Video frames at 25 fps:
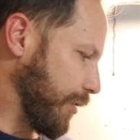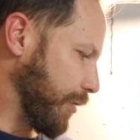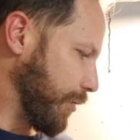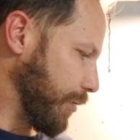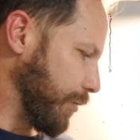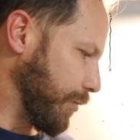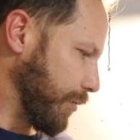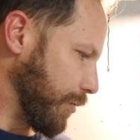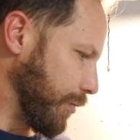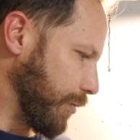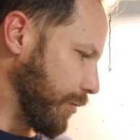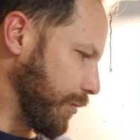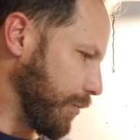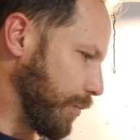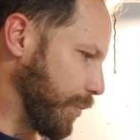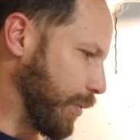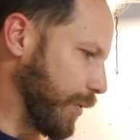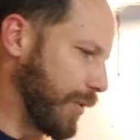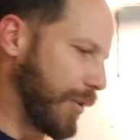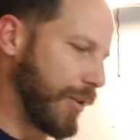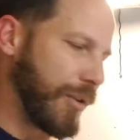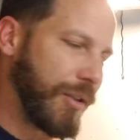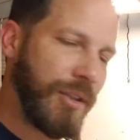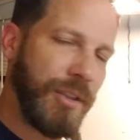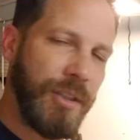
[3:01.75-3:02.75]
to
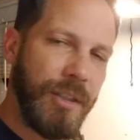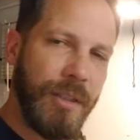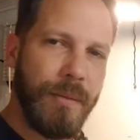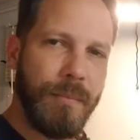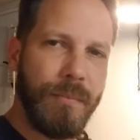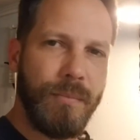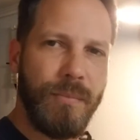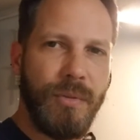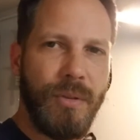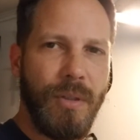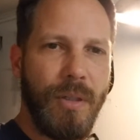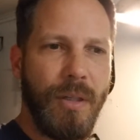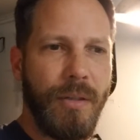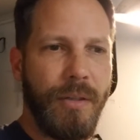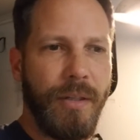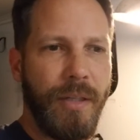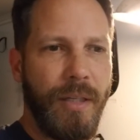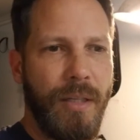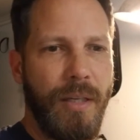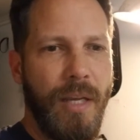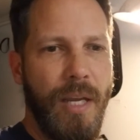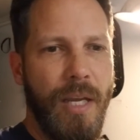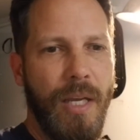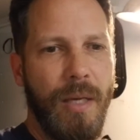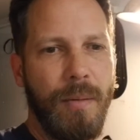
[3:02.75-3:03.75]
put the shims on the
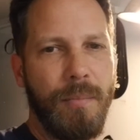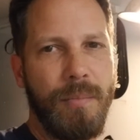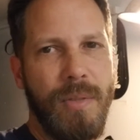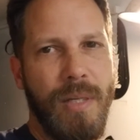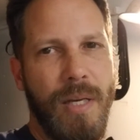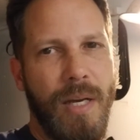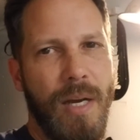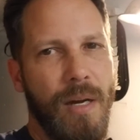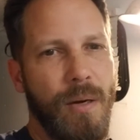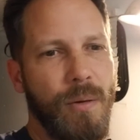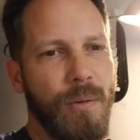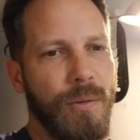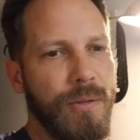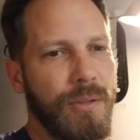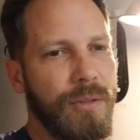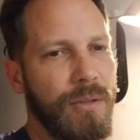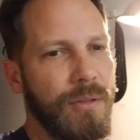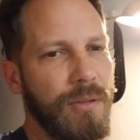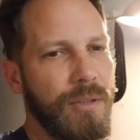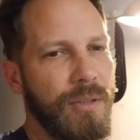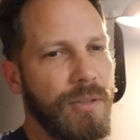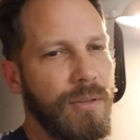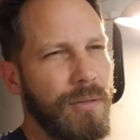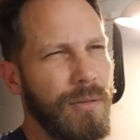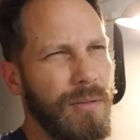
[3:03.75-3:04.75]
cam towers
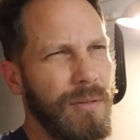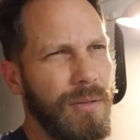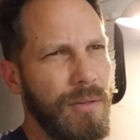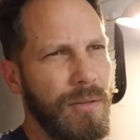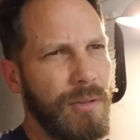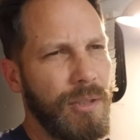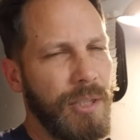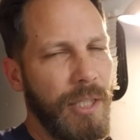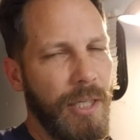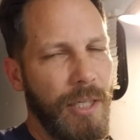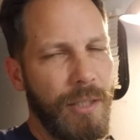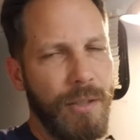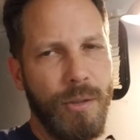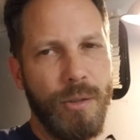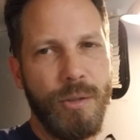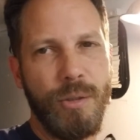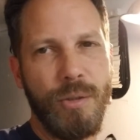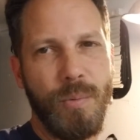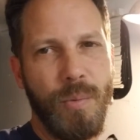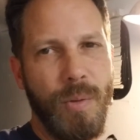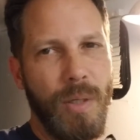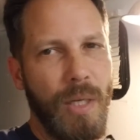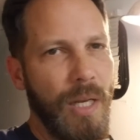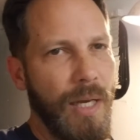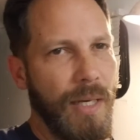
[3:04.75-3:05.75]
and checking those
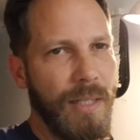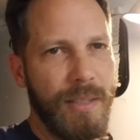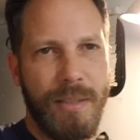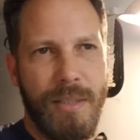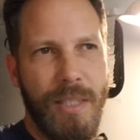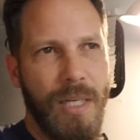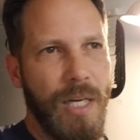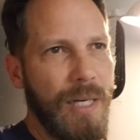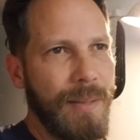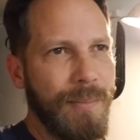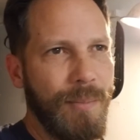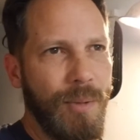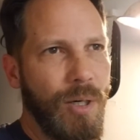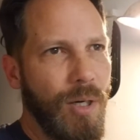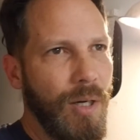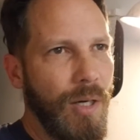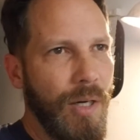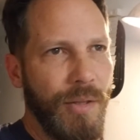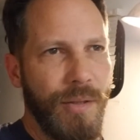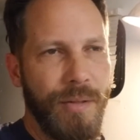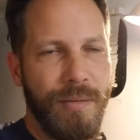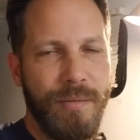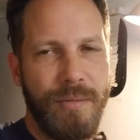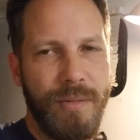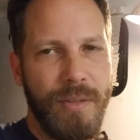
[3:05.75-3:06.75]
one last time
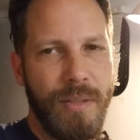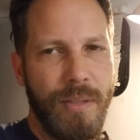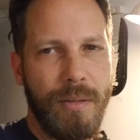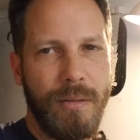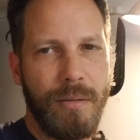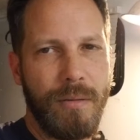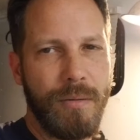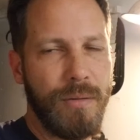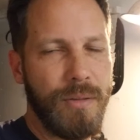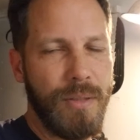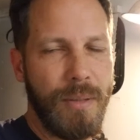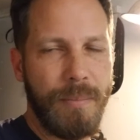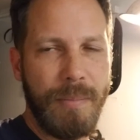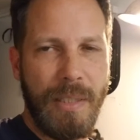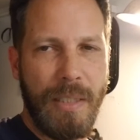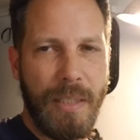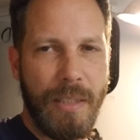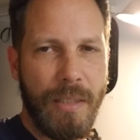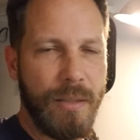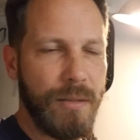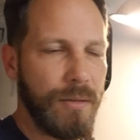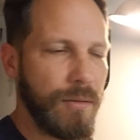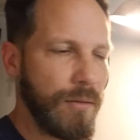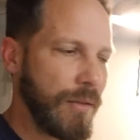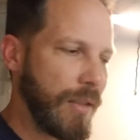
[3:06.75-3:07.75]
on the vehicle. So I'm not
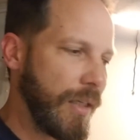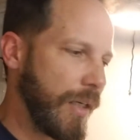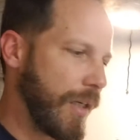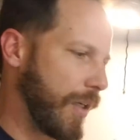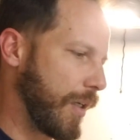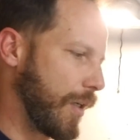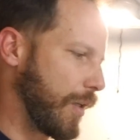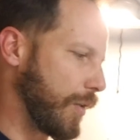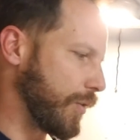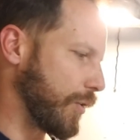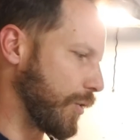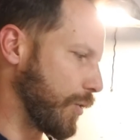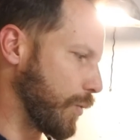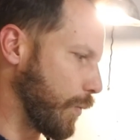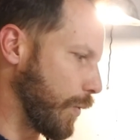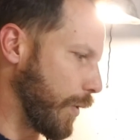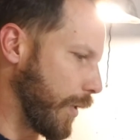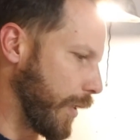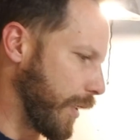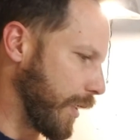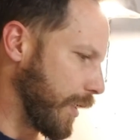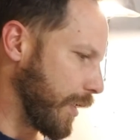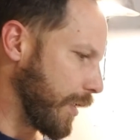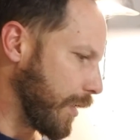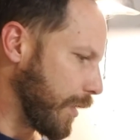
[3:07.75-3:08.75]
going to do that. I'll just
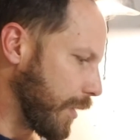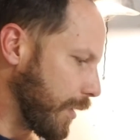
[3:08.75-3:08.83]
wait.